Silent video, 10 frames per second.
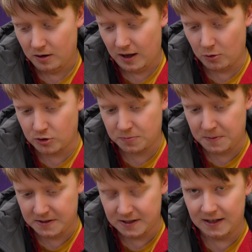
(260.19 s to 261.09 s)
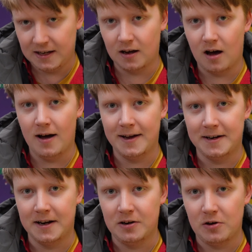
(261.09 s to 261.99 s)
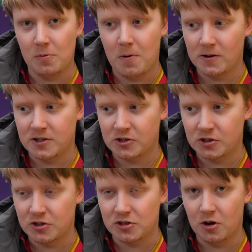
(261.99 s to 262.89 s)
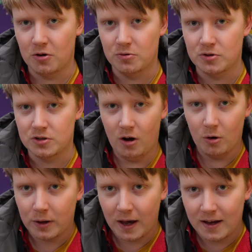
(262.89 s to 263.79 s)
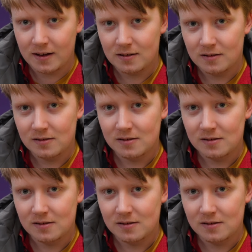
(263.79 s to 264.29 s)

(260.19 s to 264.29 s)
it will just be delete a guy and then your partition just goes, okay.